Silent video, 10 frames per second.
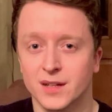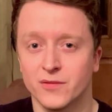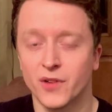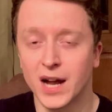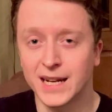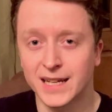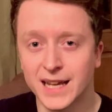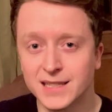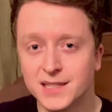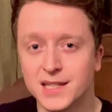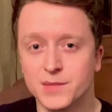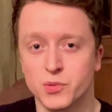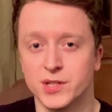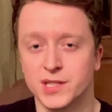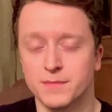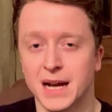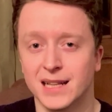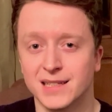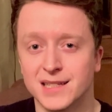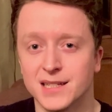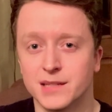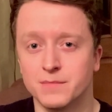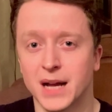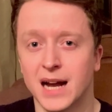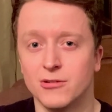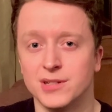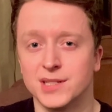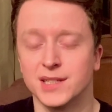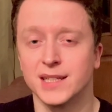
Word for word: fighting against these principalities and powers in the